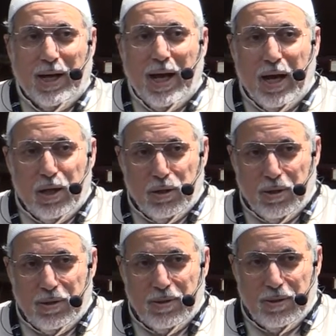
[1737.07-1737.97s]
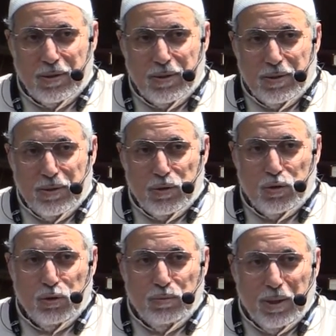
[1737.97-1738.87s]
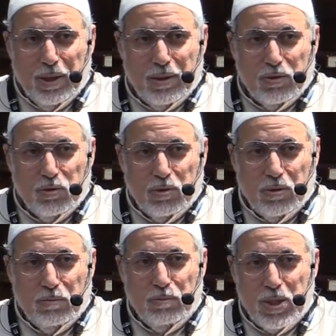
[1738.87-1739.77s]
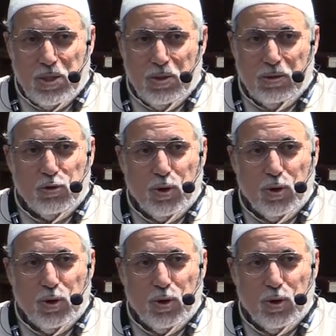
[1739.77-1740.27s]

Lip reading: gathered to meet Mr.